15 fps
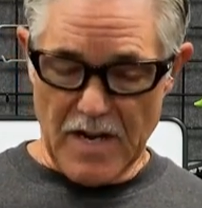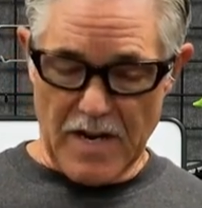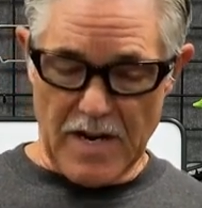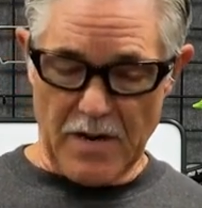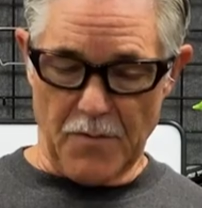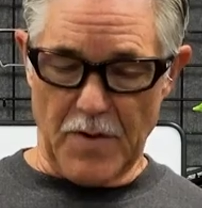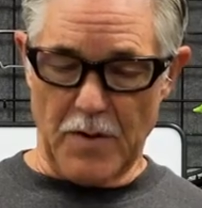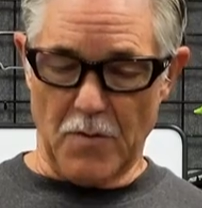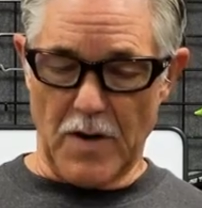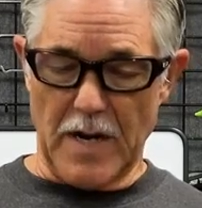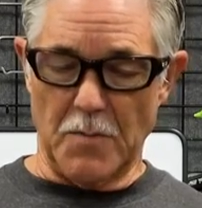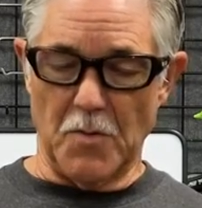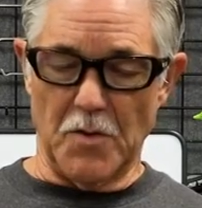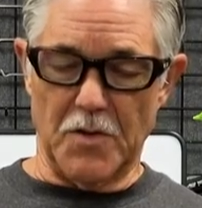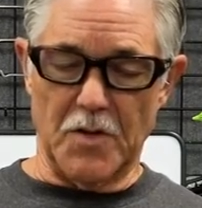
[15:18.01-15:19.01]
And we were
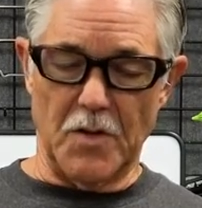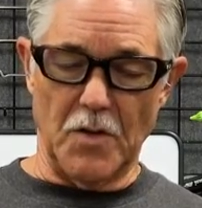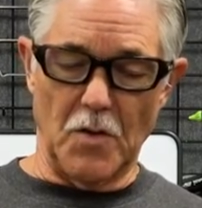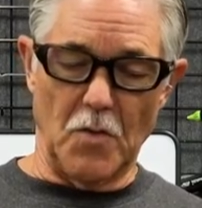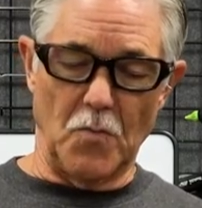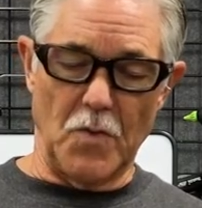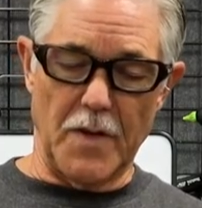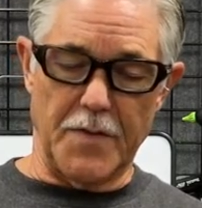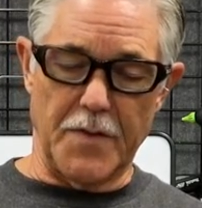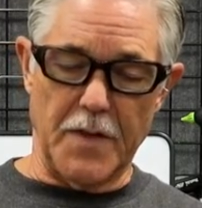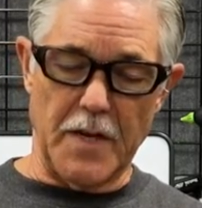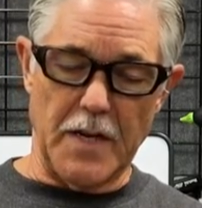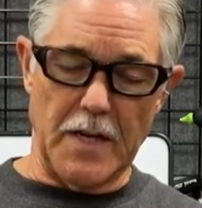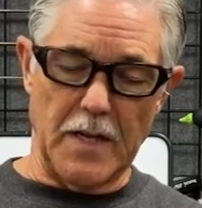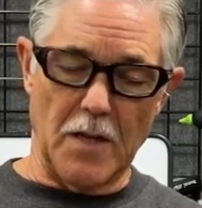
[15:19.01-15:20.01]
able to, with
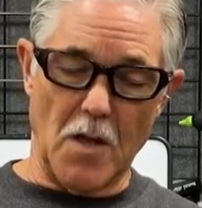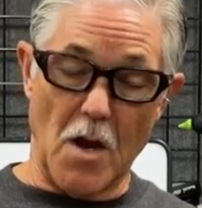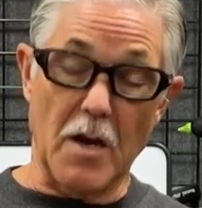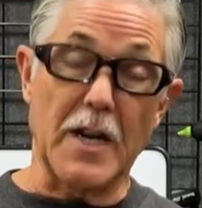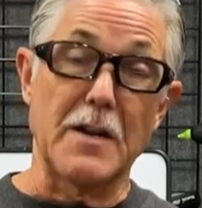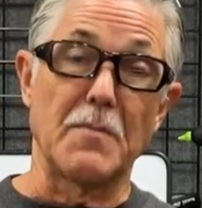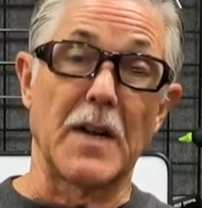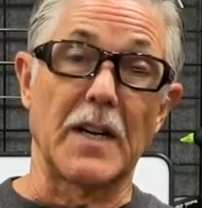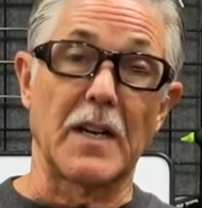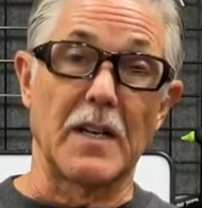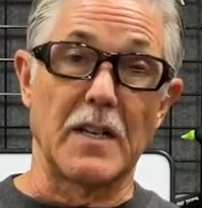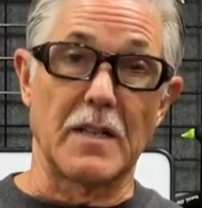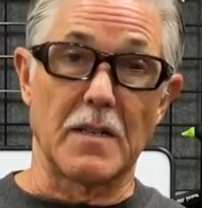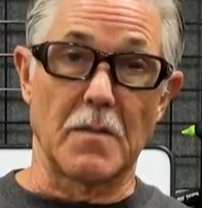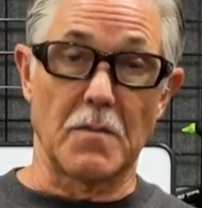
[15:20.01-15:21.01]
the locking
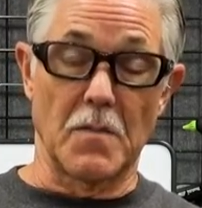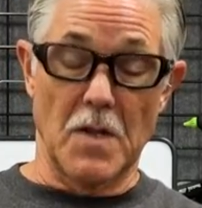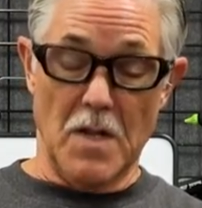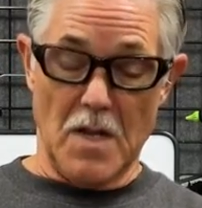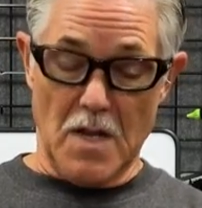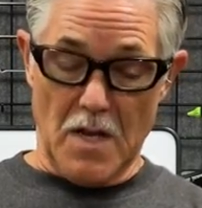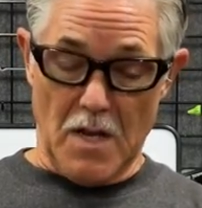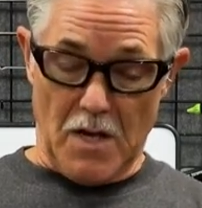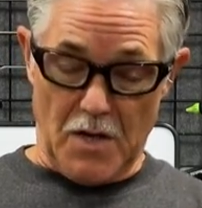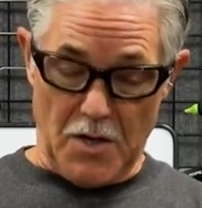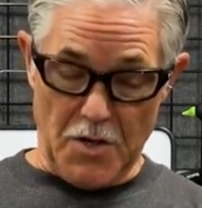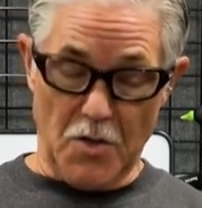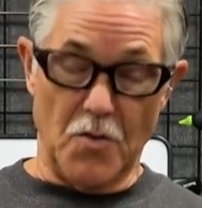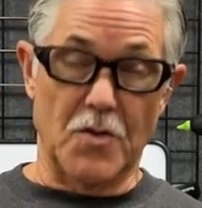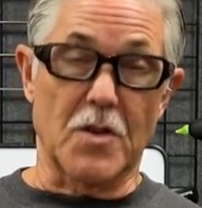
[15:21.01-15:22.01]
mechanism,
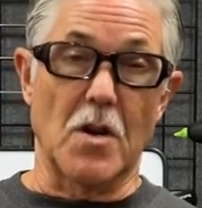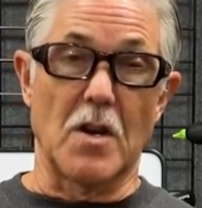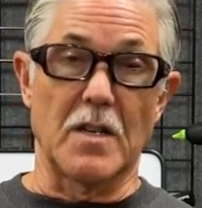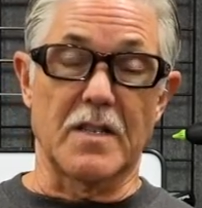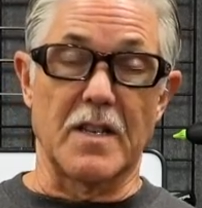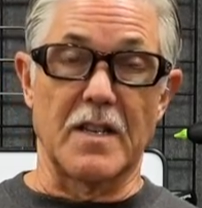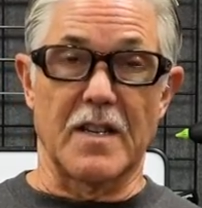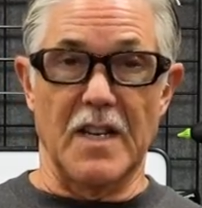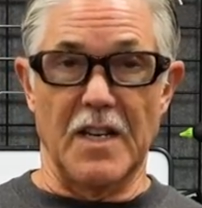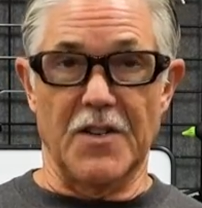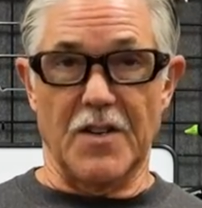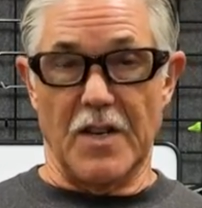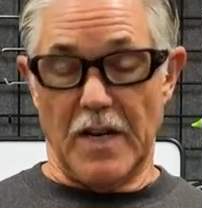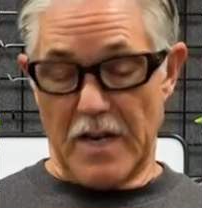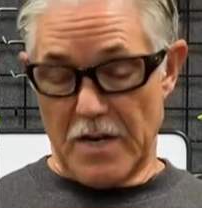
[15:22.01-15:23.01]
use constant
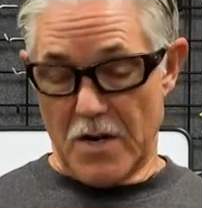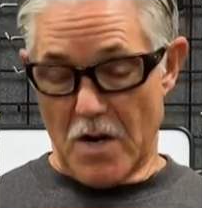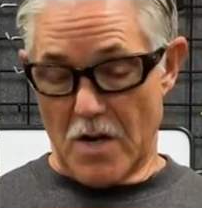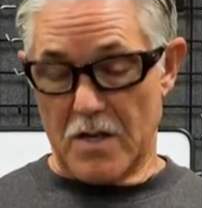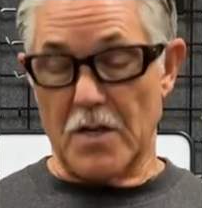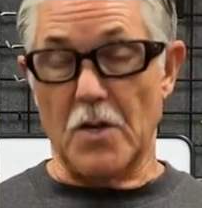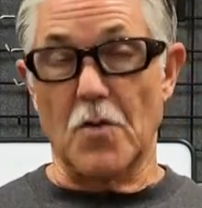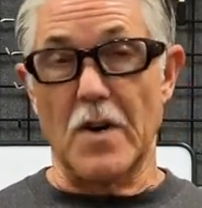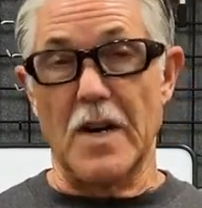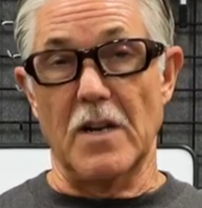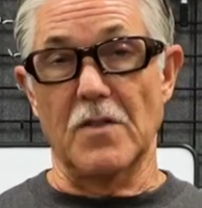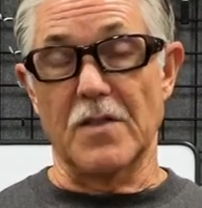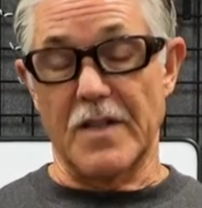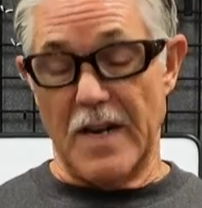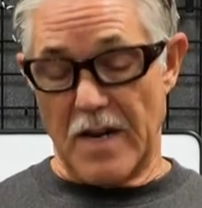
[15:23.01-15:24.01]
tension and knock the
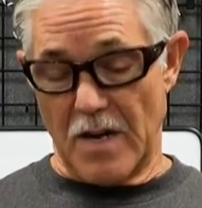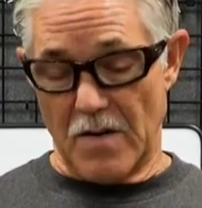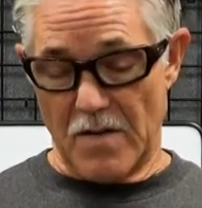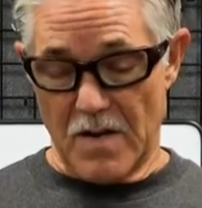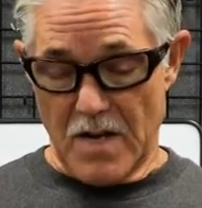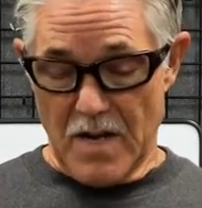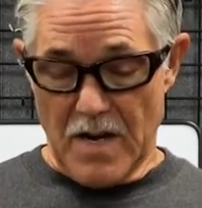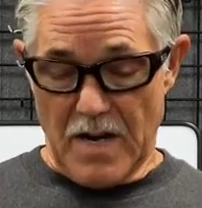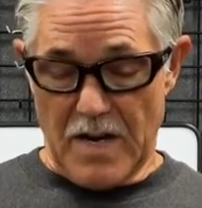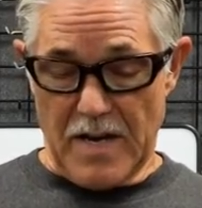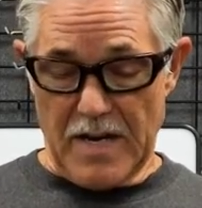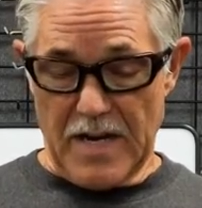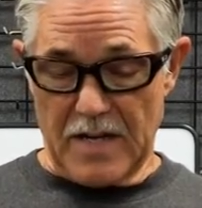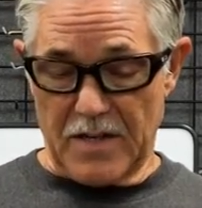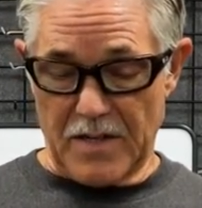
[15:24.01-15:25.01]
crowns down
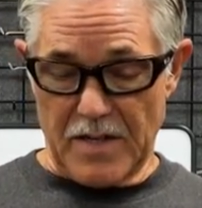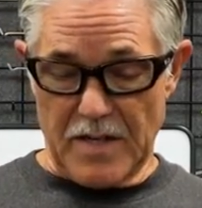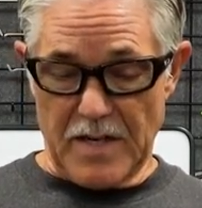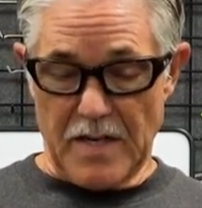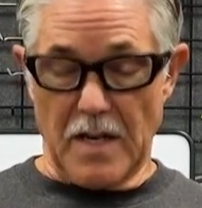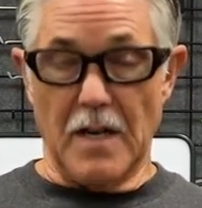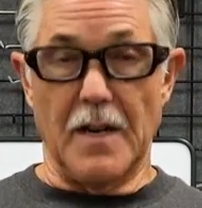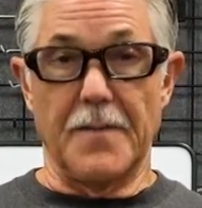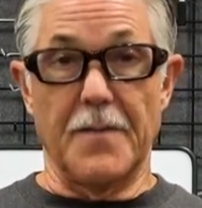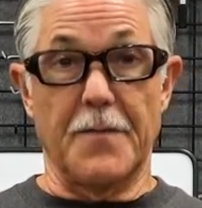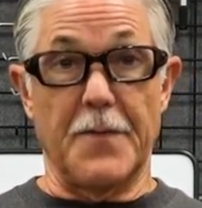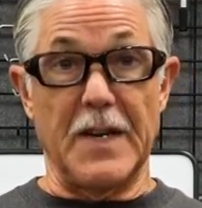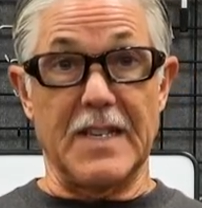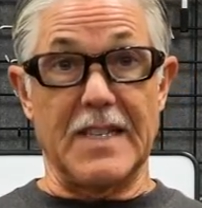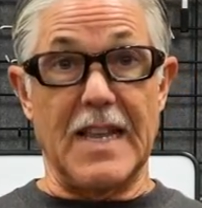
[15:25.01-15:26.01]
and actually
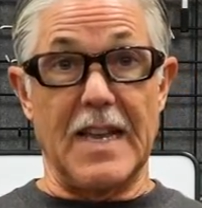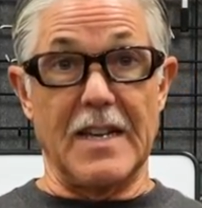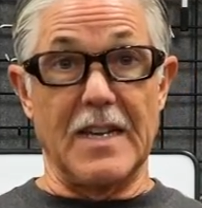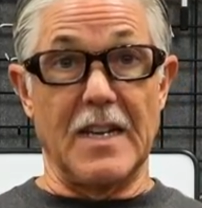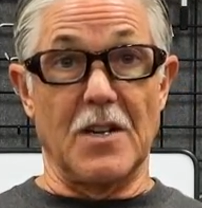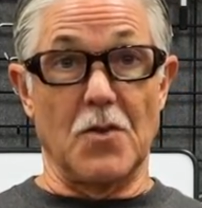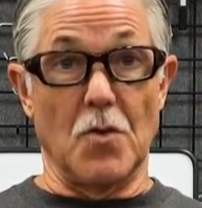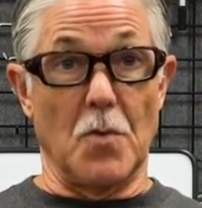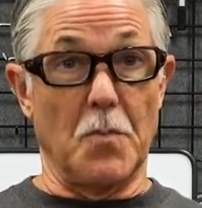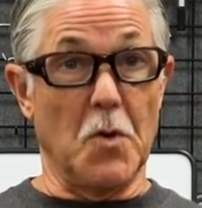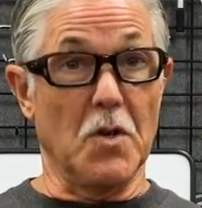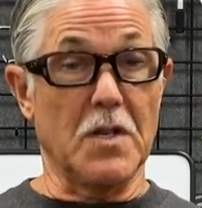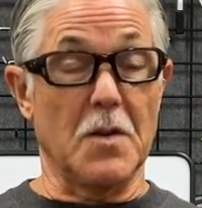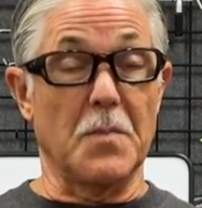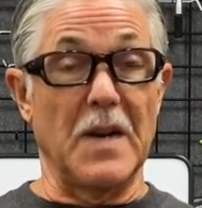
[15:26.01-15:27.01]
fix that dent to a
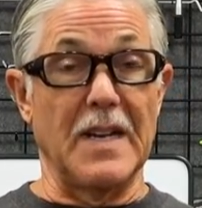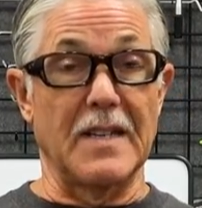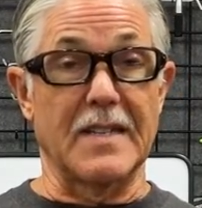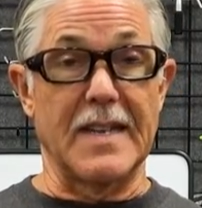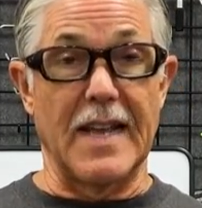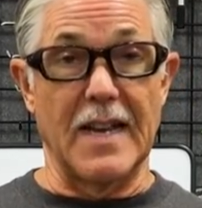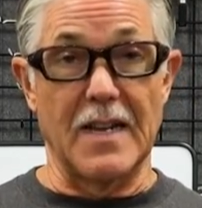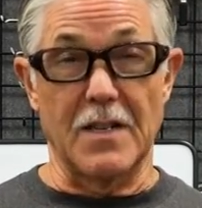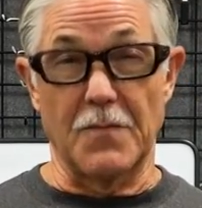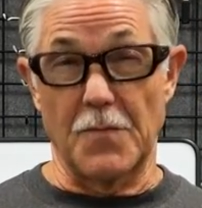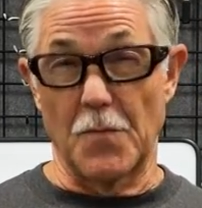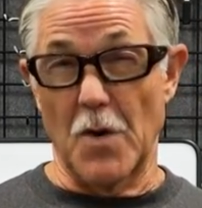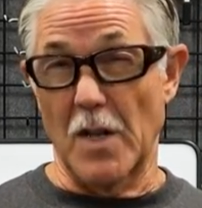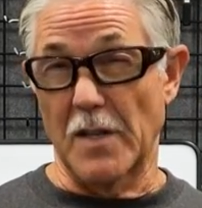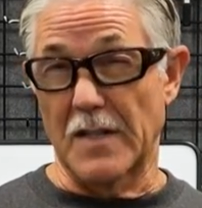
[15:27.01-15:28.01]
push to paint status
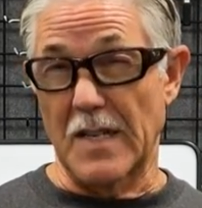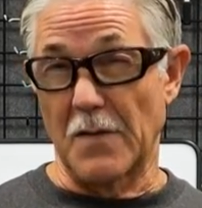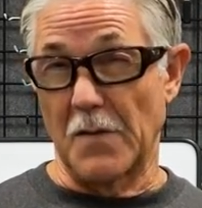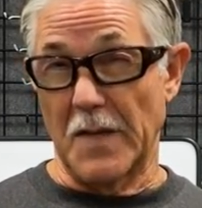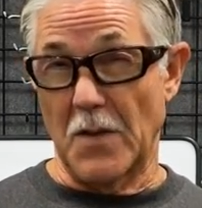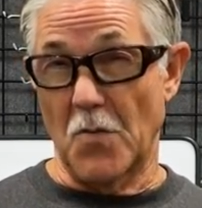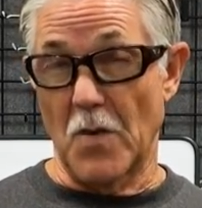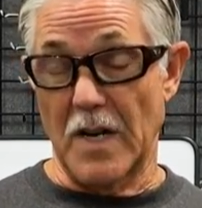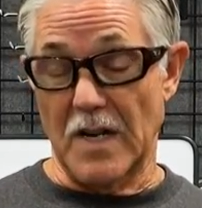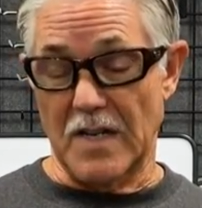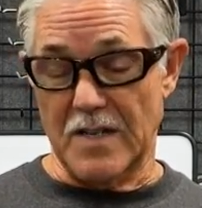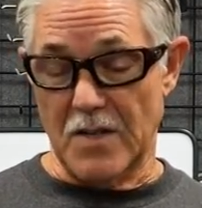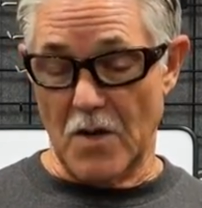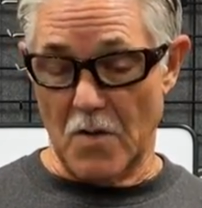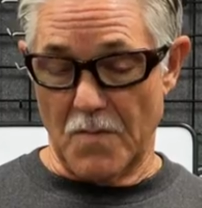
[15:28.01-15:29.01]
relatively quick.
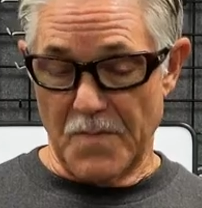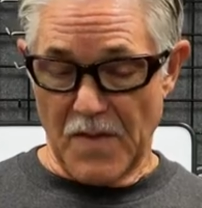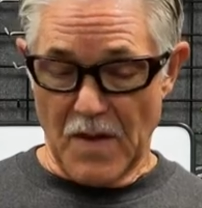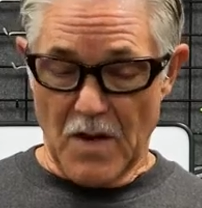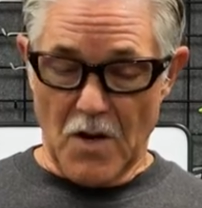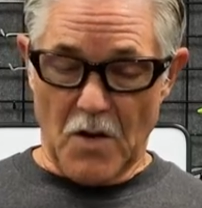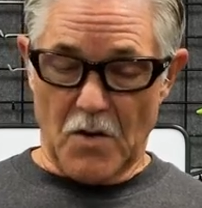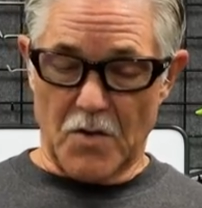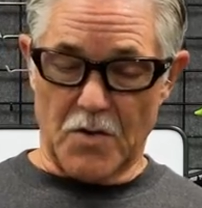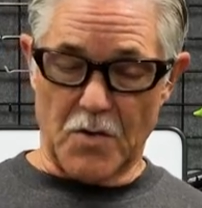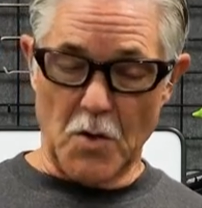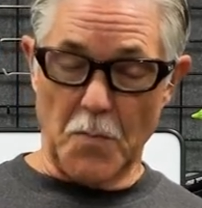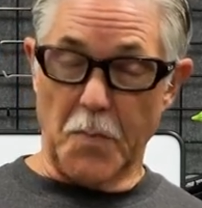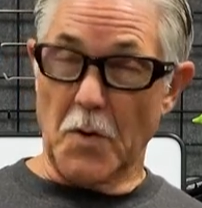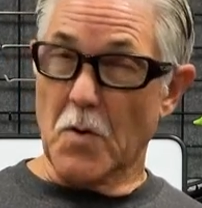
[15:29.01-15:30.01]
So
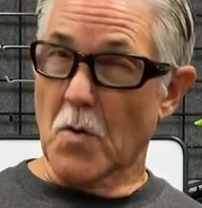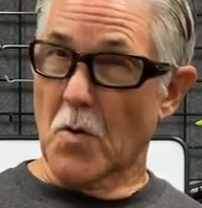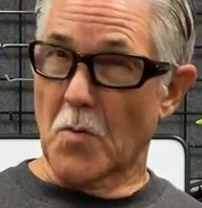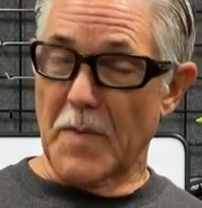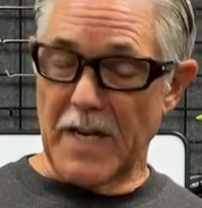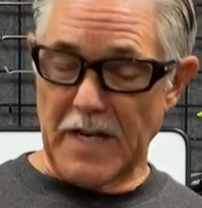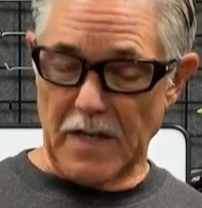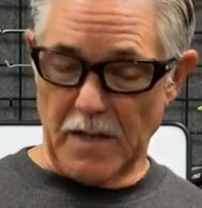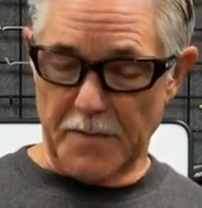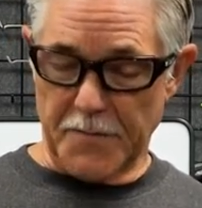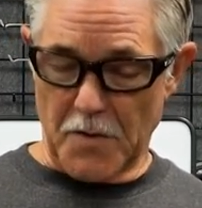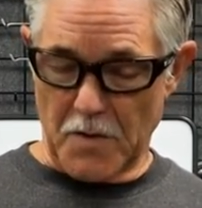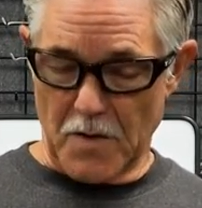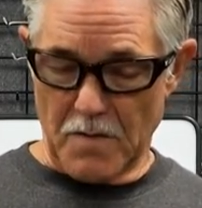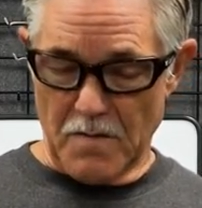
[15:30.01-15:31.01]
super cool mini
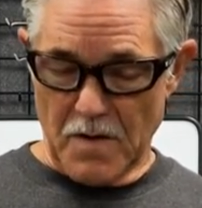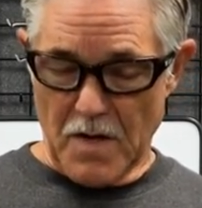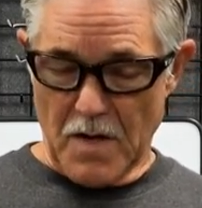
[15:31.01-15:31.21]
lifter.